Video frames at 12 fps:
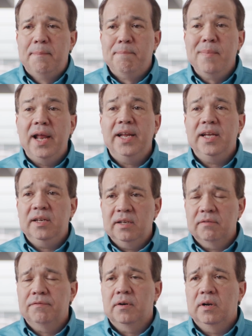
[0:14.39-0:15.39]
many
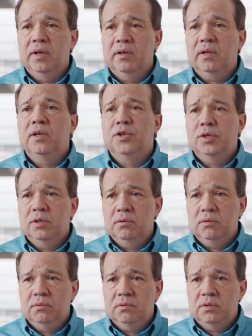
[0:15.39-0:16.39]
different
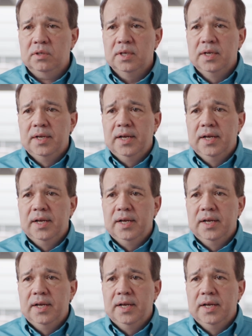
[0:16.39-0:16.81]
issues